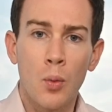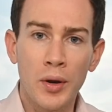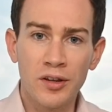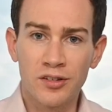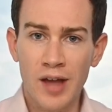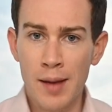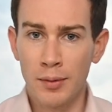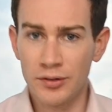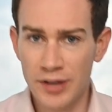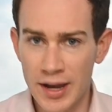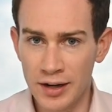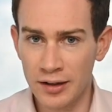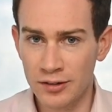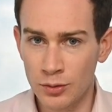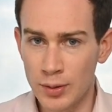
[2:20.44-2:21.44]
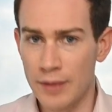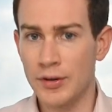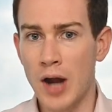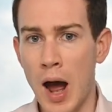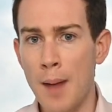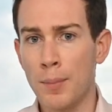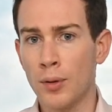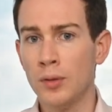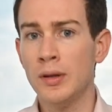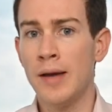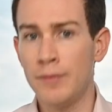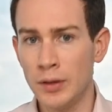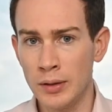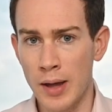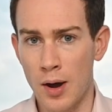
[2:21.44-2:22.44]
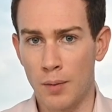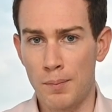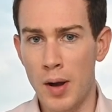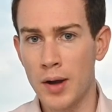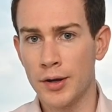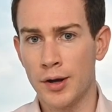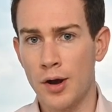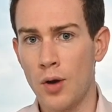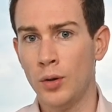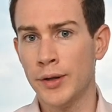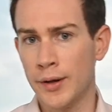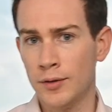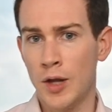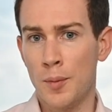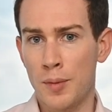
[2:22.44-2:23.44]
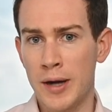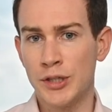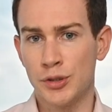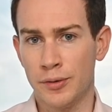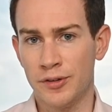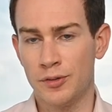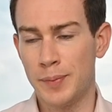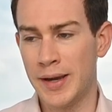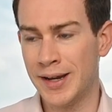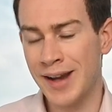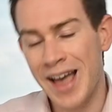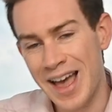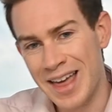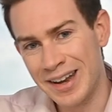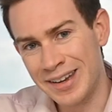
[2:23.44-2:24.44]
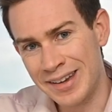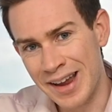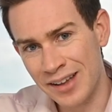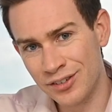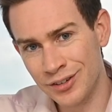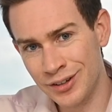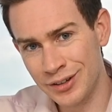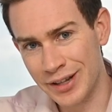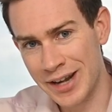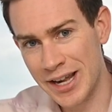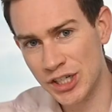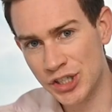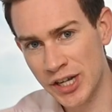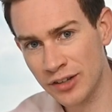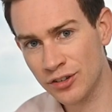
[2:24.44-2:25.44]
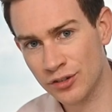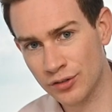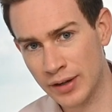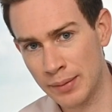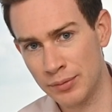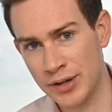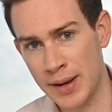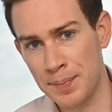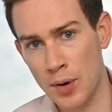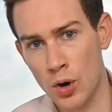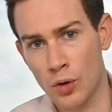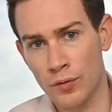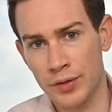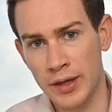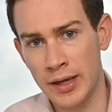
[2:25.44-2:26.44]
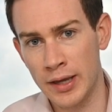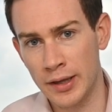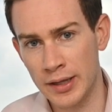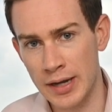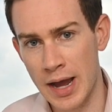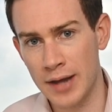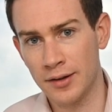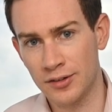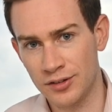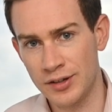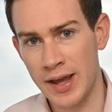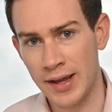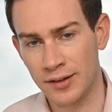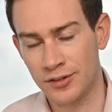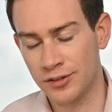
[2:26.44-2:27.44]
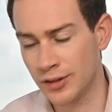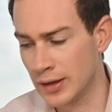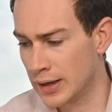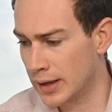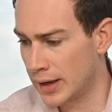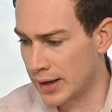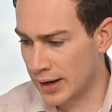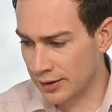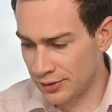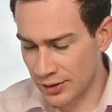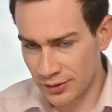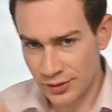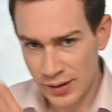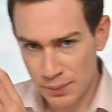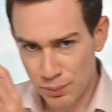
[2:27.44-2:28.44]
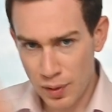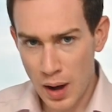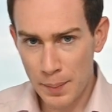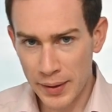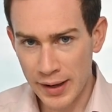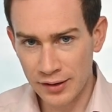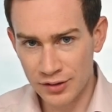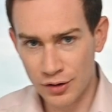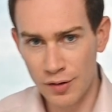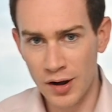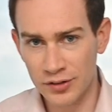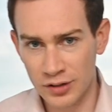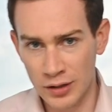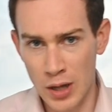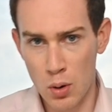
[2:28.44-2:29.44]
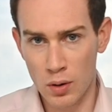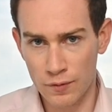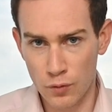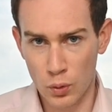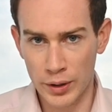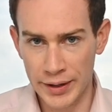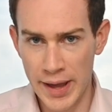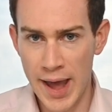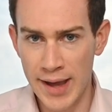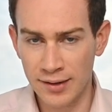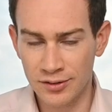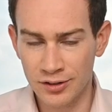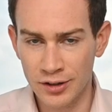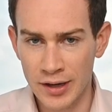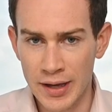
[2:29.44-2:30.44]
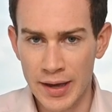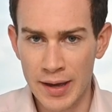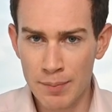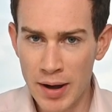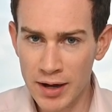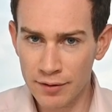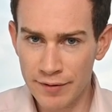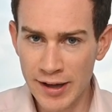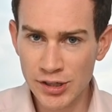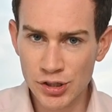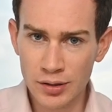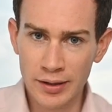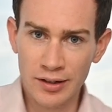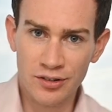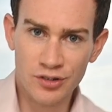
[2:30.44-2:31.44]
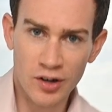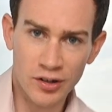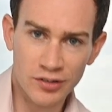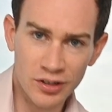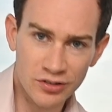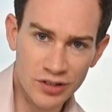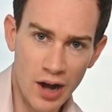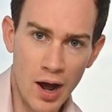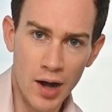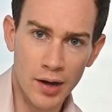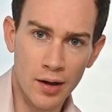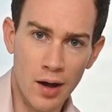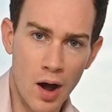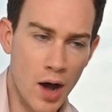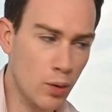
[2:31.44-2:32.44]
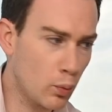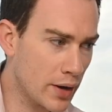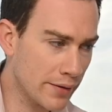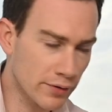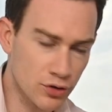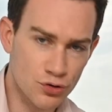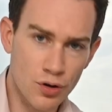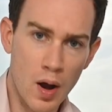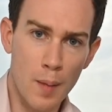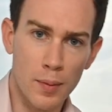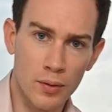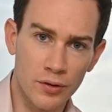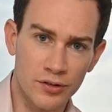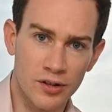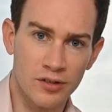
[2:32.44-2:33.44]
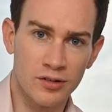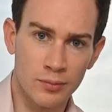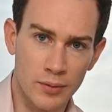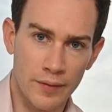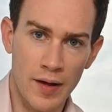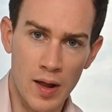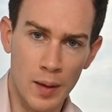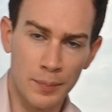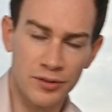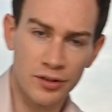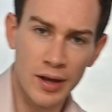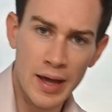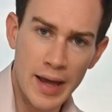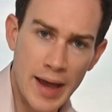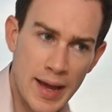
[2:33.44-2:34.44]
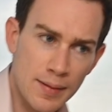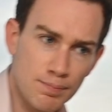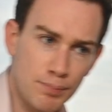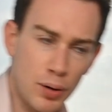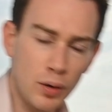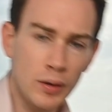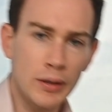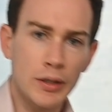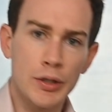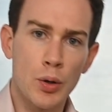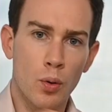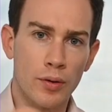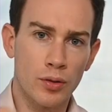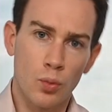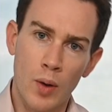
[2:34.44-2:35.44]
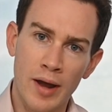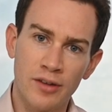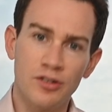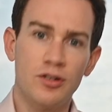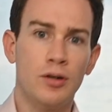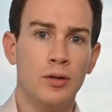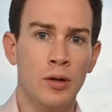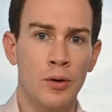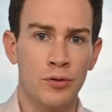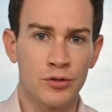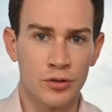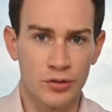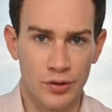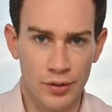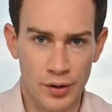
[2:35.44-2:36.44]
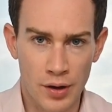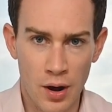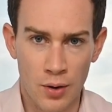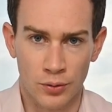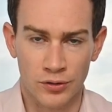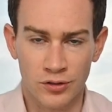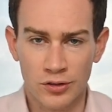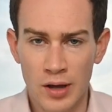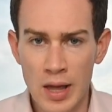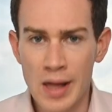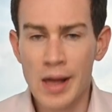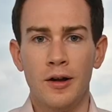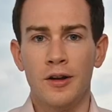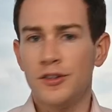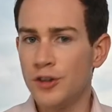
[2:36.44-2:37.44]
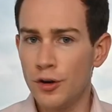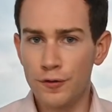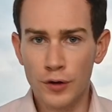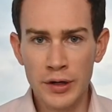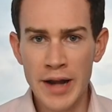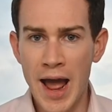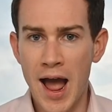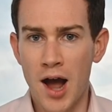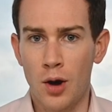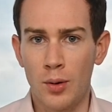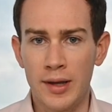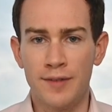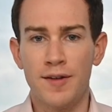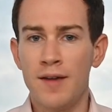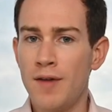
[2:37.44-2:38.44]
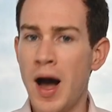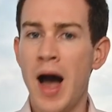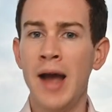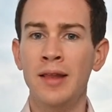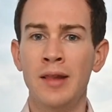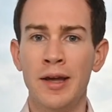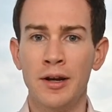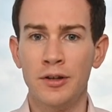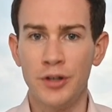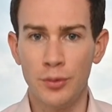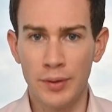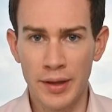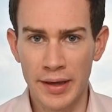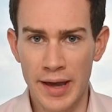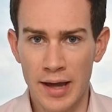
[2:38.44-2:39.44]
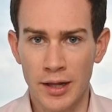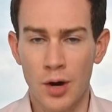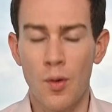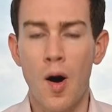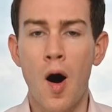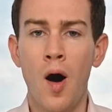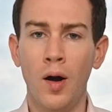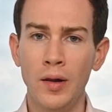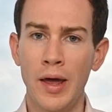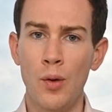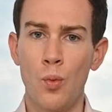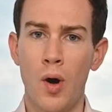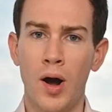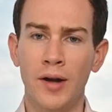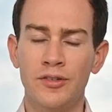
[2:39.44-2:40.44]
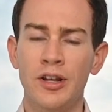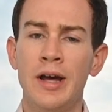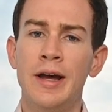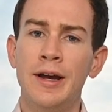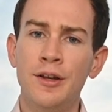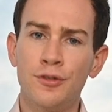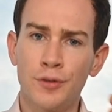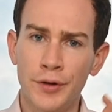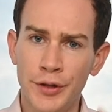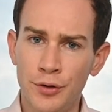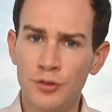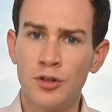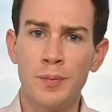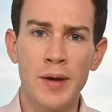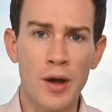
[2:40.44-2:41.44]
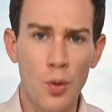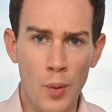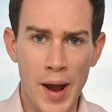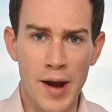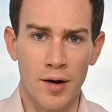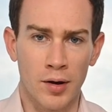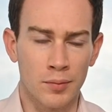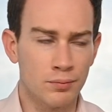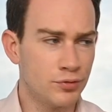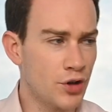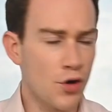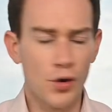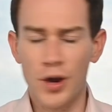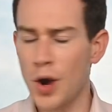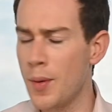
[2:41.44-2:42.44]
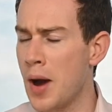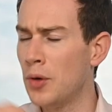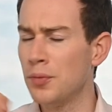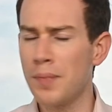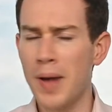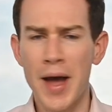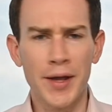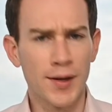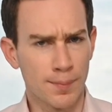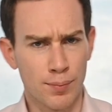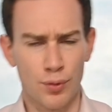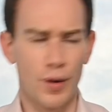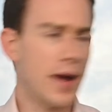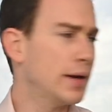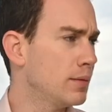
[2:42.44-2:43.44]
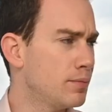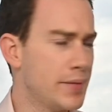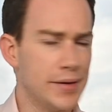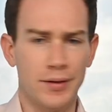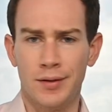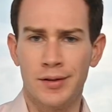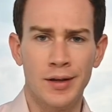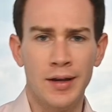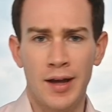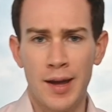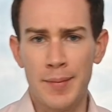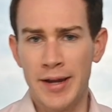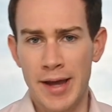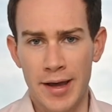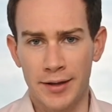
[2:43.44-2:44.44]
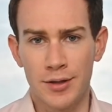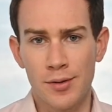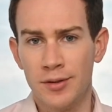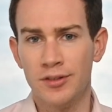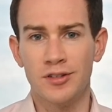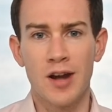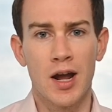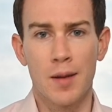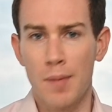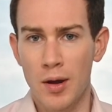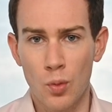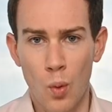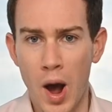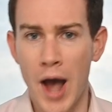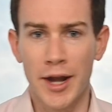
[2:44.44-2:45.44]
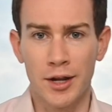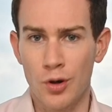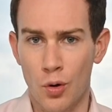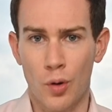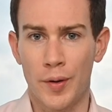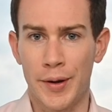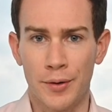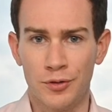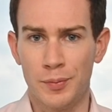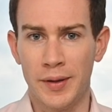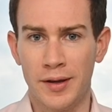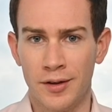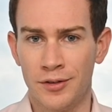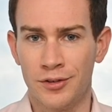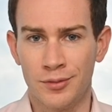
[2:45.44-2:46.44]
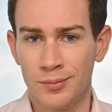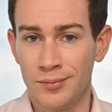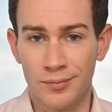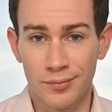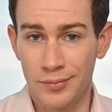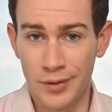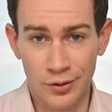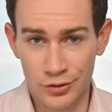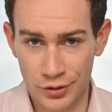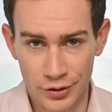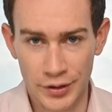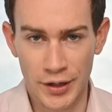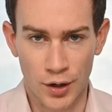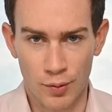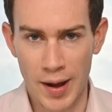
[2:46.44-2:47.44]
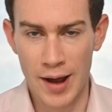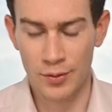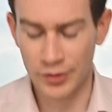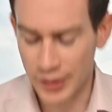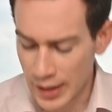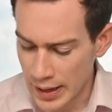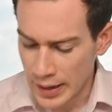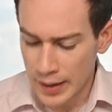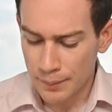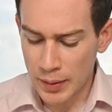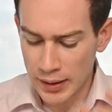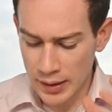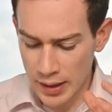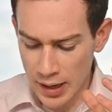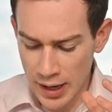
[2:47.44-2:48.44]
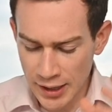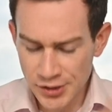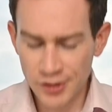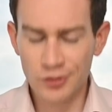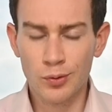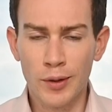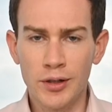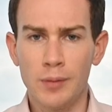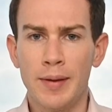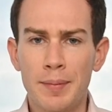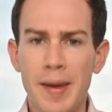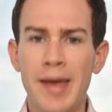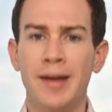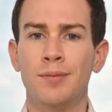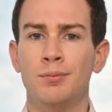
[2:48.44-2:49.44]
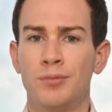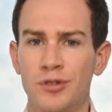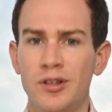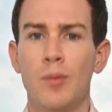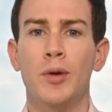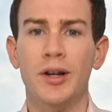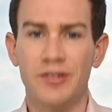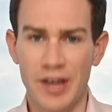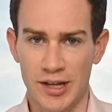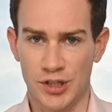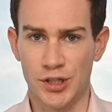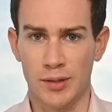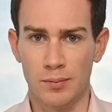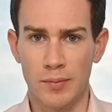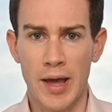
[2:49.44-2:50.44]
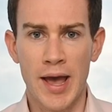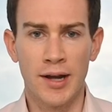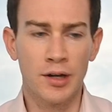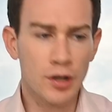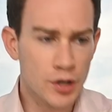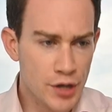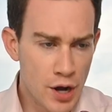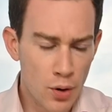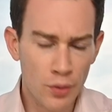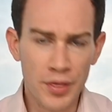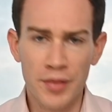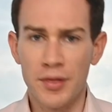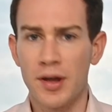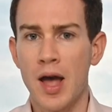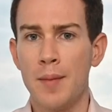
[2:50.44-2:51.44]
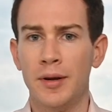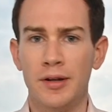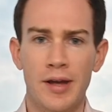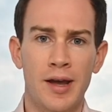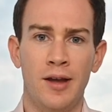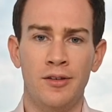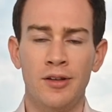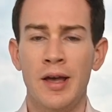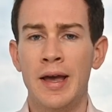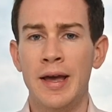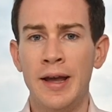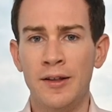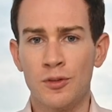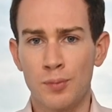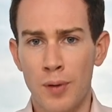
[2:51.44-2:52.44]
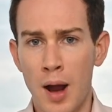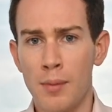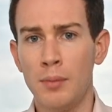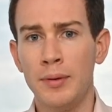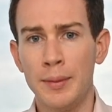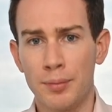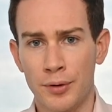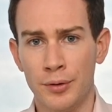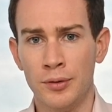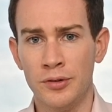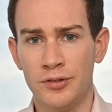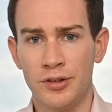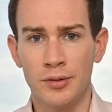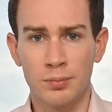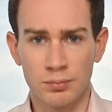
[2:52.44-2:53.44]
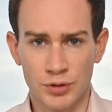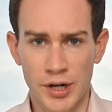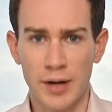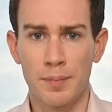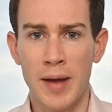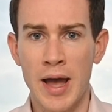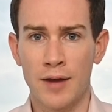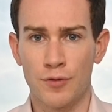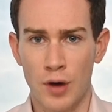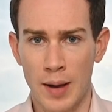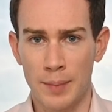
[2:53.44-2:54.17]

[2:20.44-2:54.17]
we simultaneously will have an upper level low, pocket of cold air, low pressure and spin, nestled in a jet stream dip over the United States. And as this thing propagates across a lower 48, it might eventually start to tug on whatever tropical system develops and pull it northwest closer to the coast. So for now, if I've highlighted you in the yellow, all I want is for you to be aware. Don't go out and buy your bread and milk. I mean, heck, you can stock up on wine and Oreos because those are good year-round. But I just want you to be paying somewhat attention and know that in the coming days, it's probably prudent to check back for